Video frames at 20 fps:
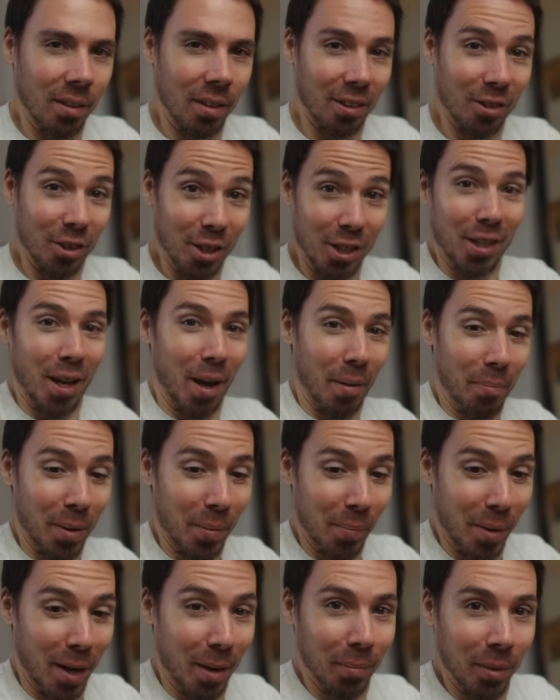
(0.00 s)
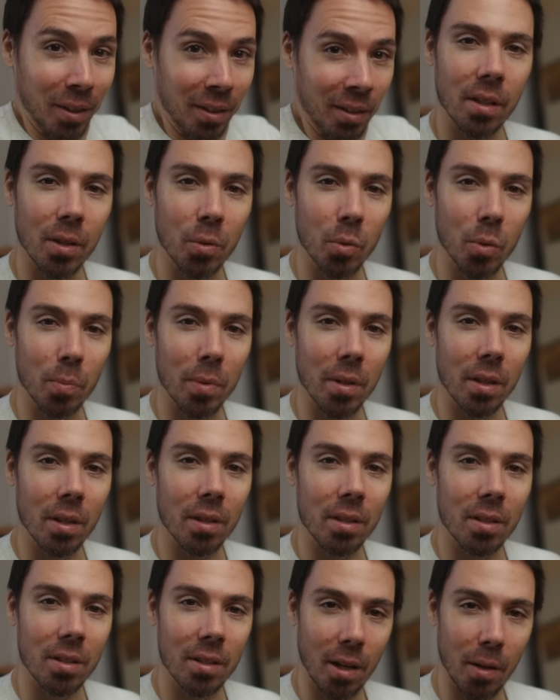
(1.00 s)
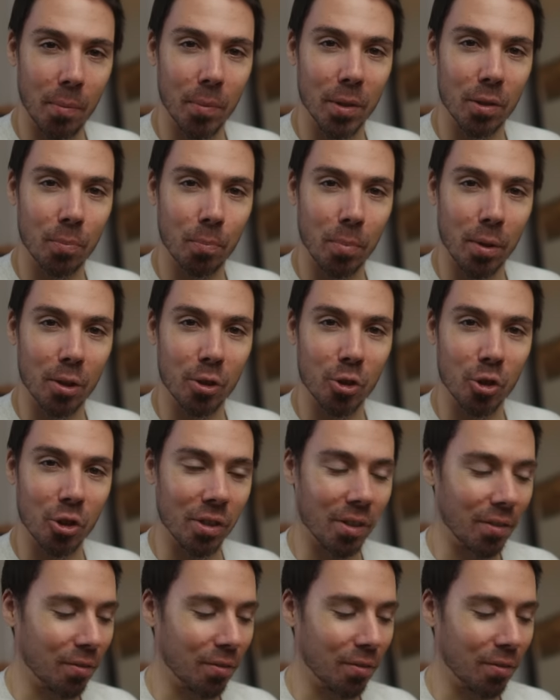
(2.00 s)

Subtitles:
I'll D-tap your mom. It would be the dumbest purchase